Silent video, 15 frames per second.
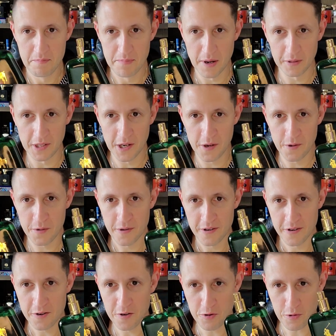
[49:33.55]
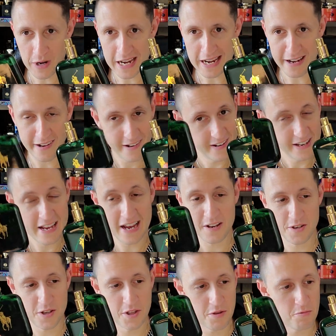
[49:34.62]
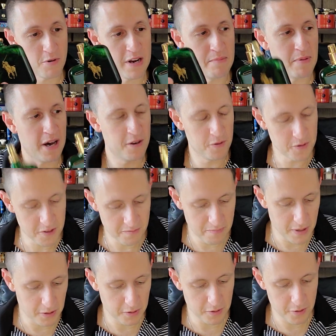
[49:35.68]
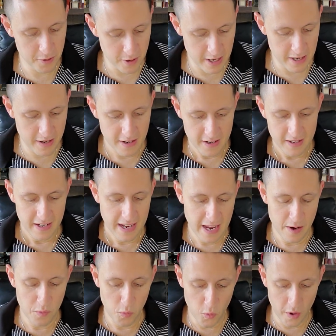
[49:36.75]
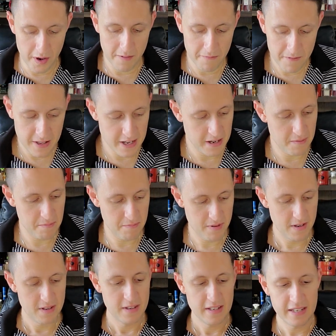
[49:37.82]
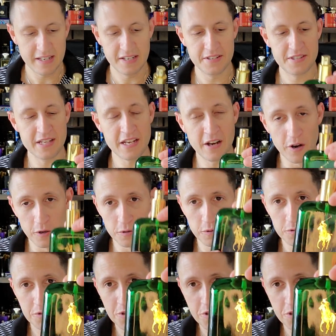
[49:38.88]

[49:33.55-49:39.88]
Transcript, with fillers: Polo Green. Yes, three bottles of Polo Green. And one of them is the old